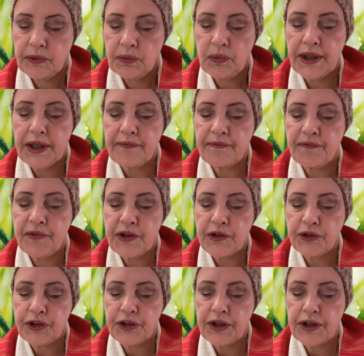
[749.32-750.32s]
We
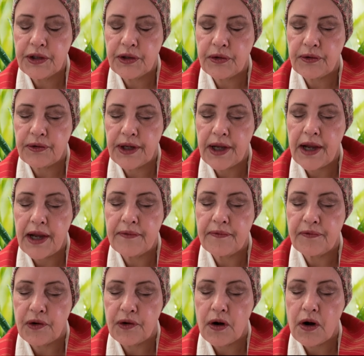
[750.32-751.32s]
envision and create
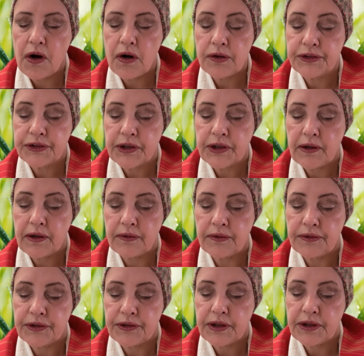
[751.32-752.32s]
for
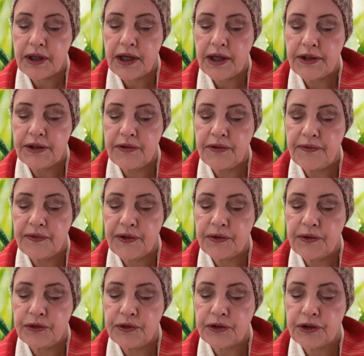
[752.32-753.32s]
ourselves a new
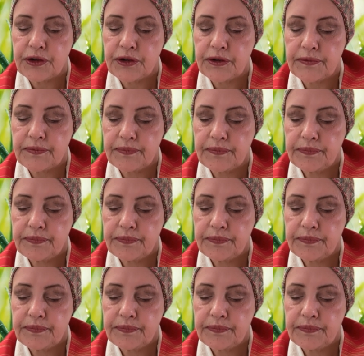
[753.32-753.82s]
future.